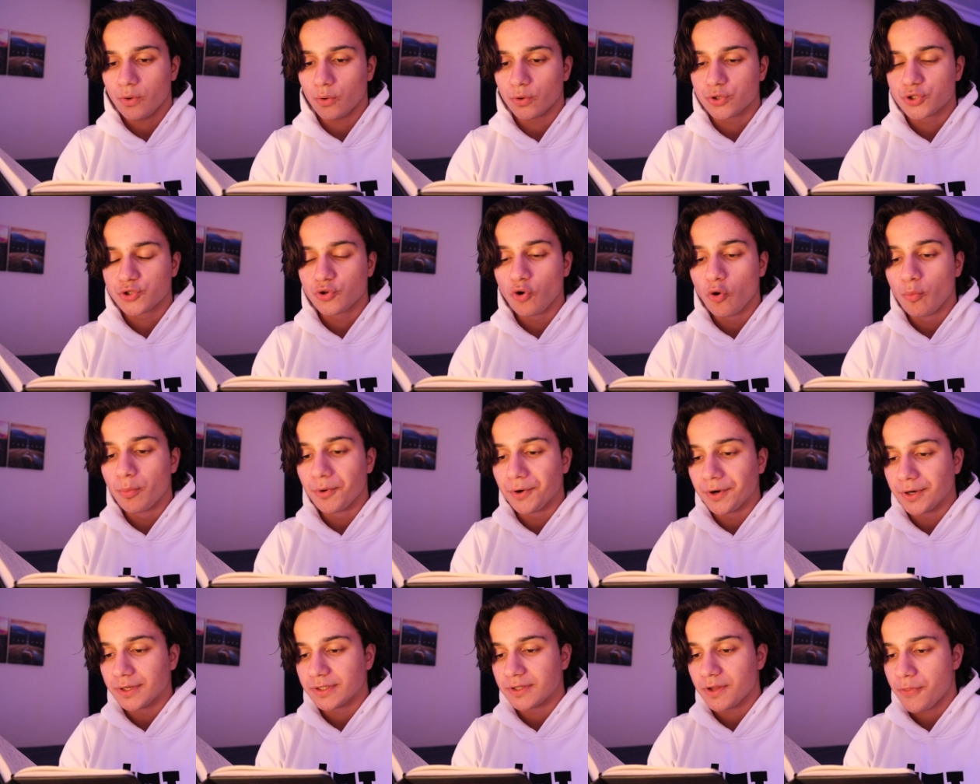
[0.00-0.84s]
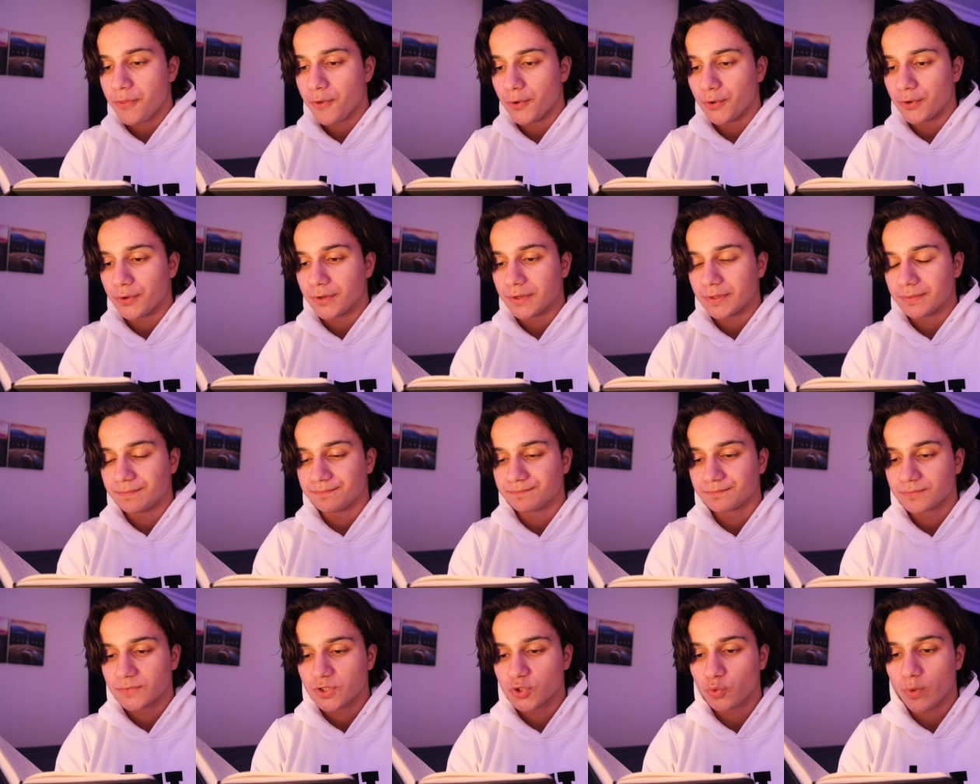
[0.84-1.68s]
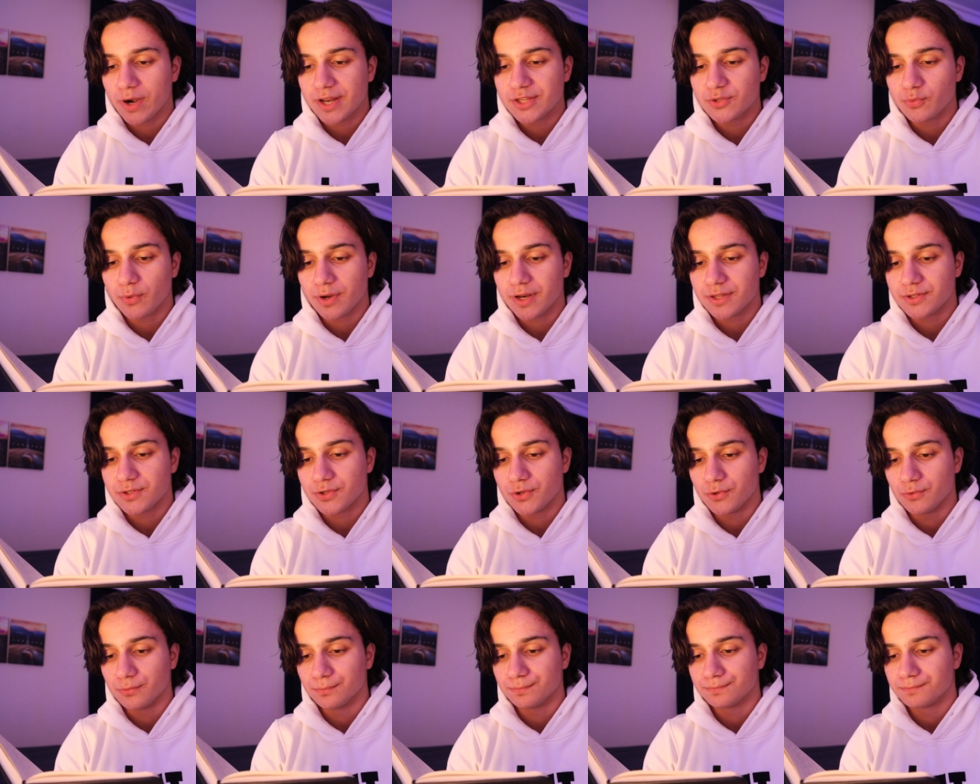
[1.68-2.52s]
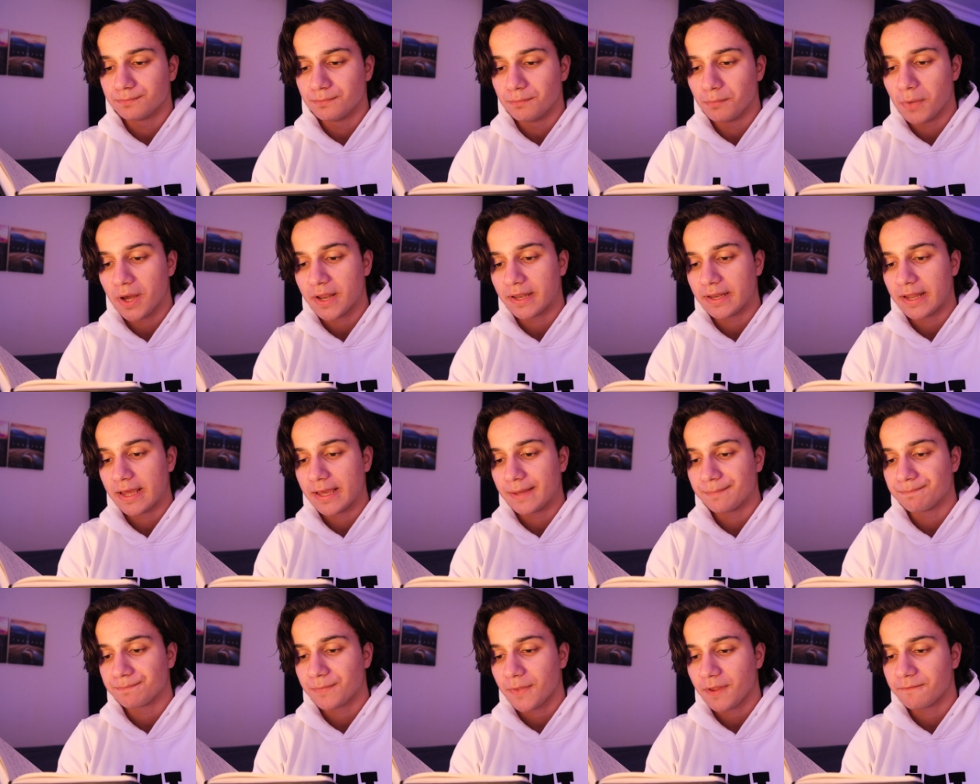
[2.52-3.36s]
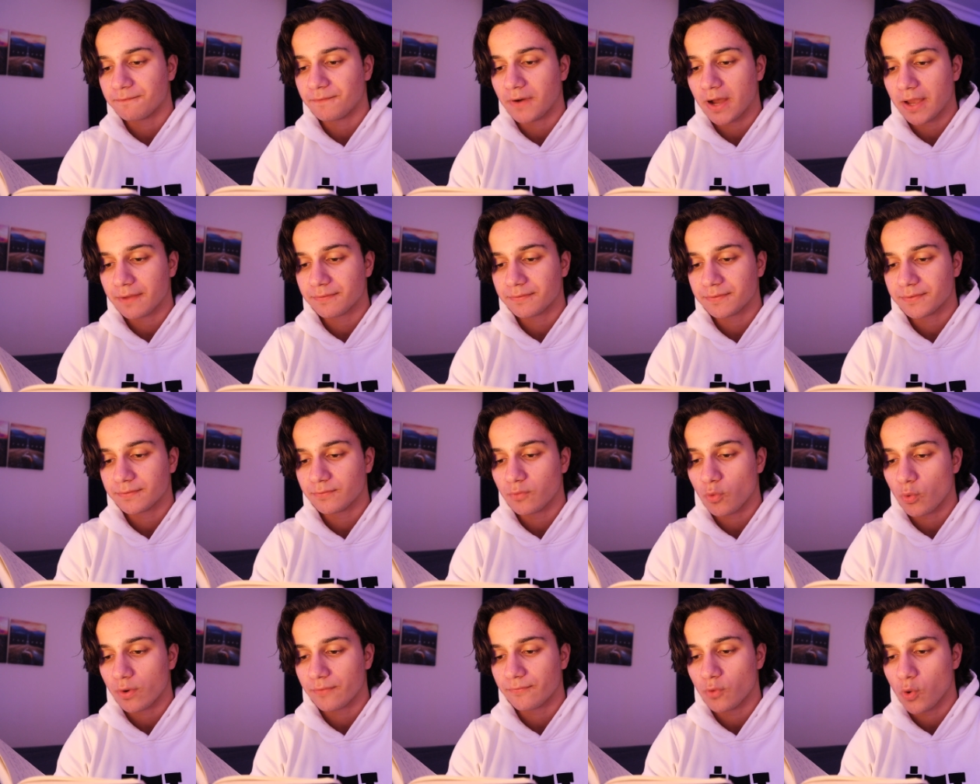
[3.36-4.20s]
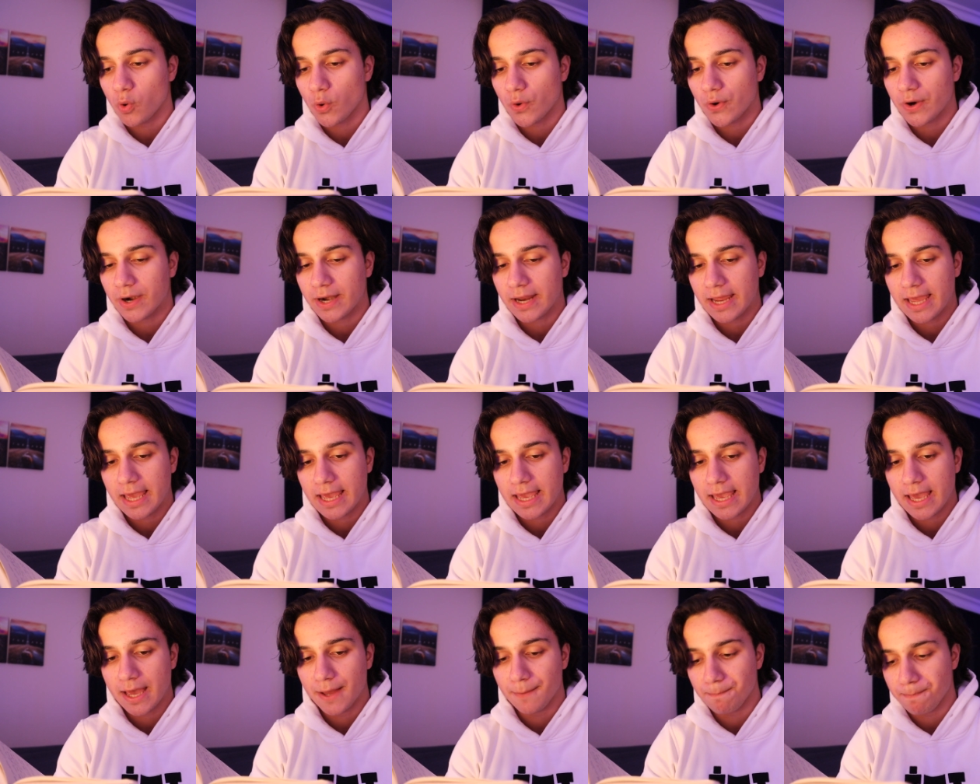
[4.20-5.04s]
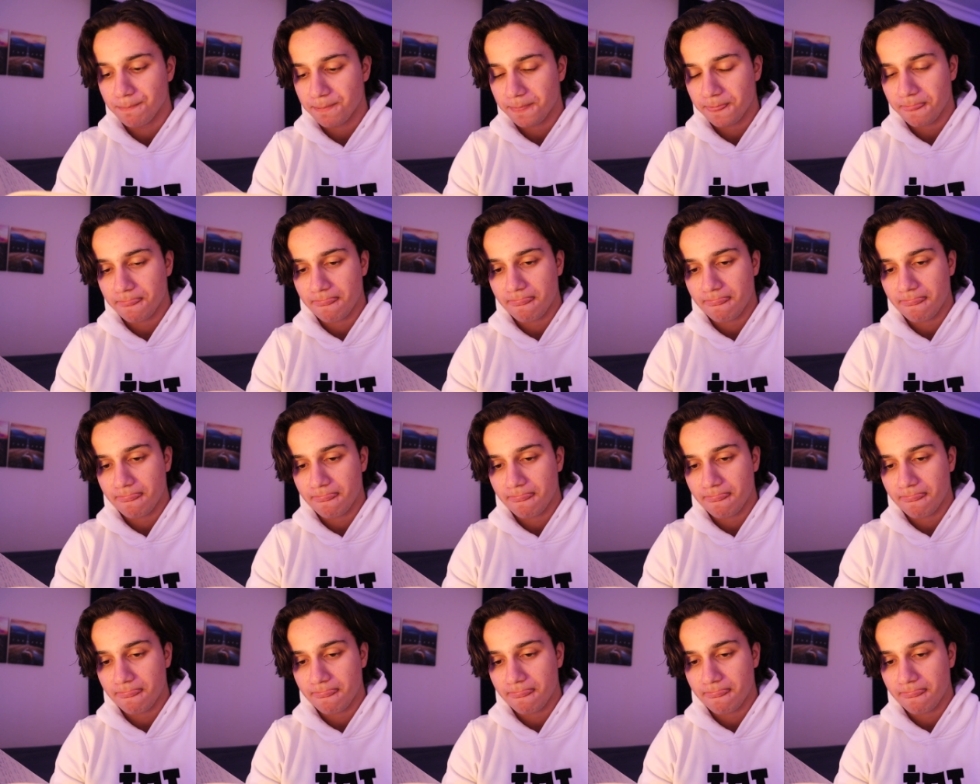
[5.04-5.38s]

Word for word: October the 3rd, 2022, Monday, 5:44 a.m.